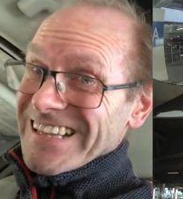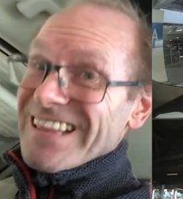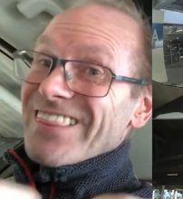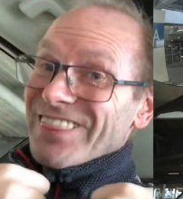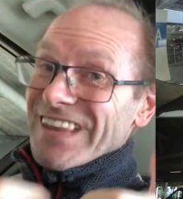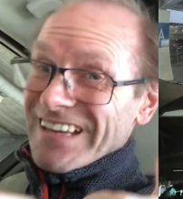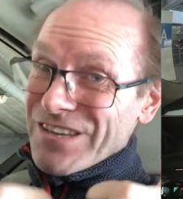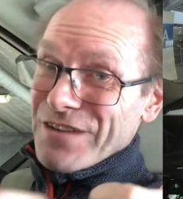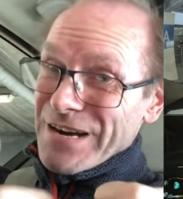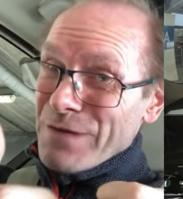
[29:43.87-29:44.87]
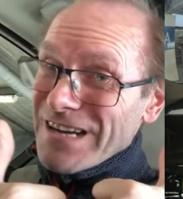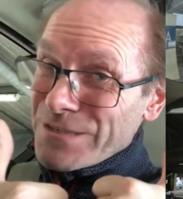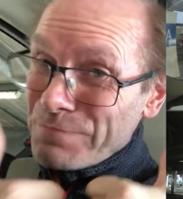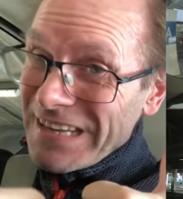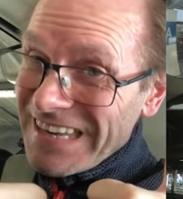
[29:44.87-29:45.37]
thank you very much,
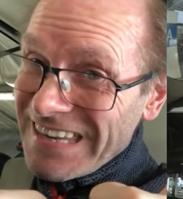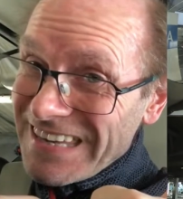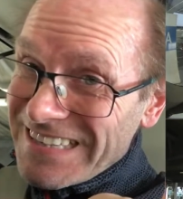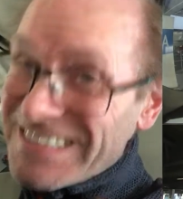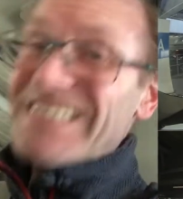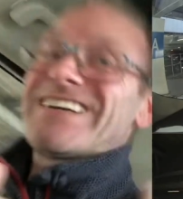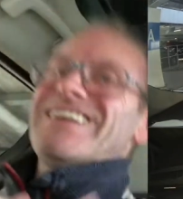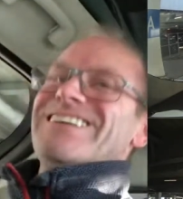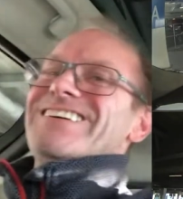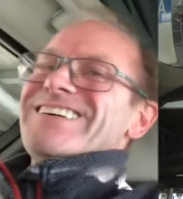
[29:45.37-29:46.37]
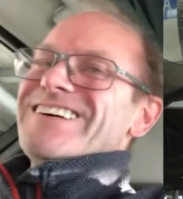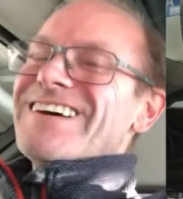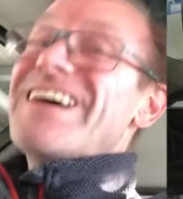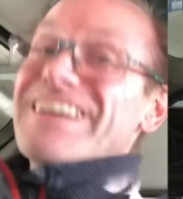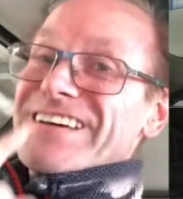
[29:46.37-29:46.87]
please.
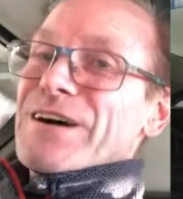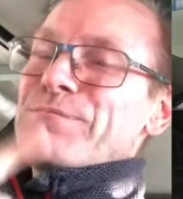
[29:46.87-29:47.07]
CarPlay